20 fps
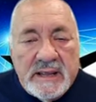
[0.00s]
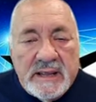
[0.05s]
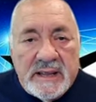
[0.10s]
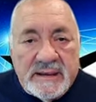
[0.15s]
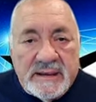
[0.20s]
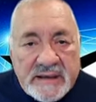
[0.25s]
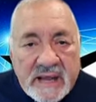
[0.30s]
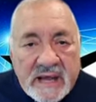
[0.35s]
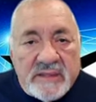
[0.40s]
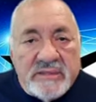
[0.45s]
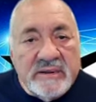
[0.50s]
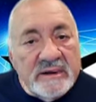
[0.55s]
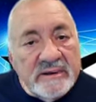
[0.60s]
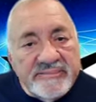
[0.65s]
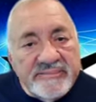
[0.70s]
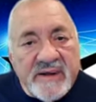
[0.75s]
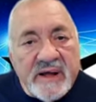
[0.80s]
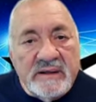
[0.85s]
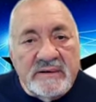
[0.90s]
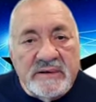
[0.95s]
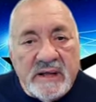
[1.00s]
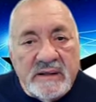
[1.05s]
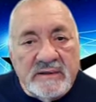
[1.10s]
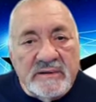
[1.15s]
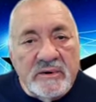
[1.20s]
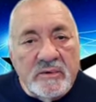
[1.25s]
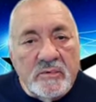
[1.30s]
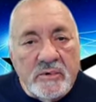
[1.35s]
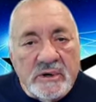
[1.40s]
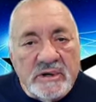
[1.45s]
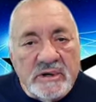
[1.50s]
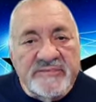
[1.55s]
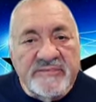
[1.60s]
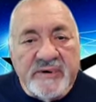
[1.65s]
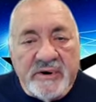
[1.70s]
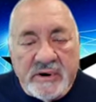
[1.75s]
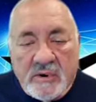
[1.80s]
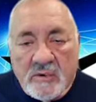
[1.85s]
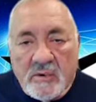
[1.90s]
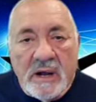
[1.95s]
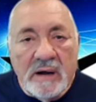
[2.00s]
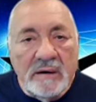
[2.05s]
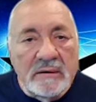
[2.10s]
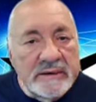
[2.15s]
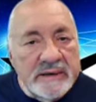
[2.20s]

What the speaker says: And now that I found out it worked very well,